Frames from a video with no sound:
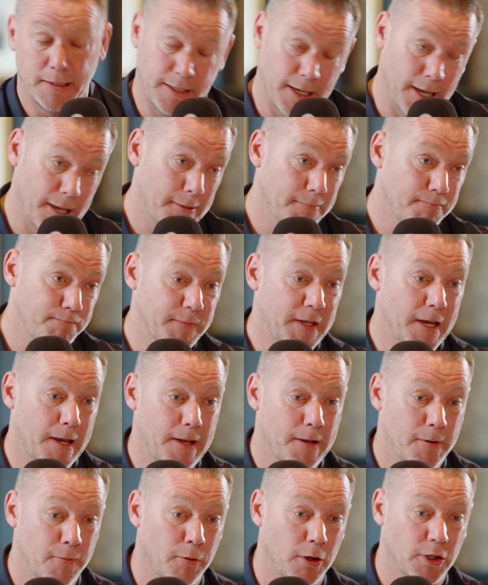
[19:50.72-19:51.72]
Yeah,
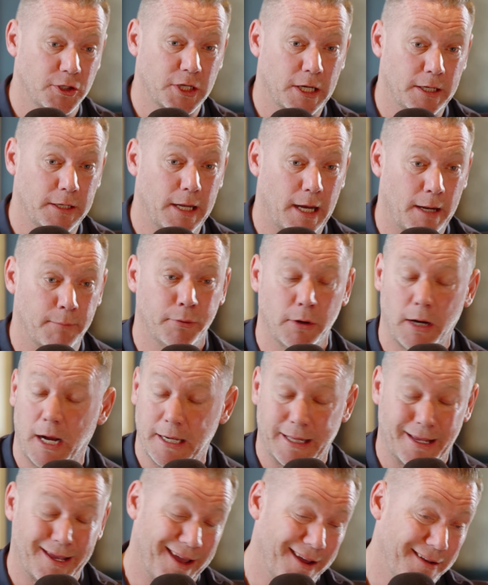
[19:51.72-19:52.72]
it was, and
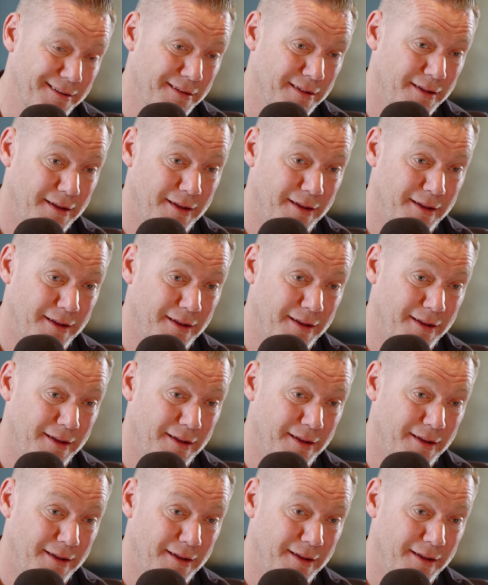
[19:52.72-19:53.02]
again,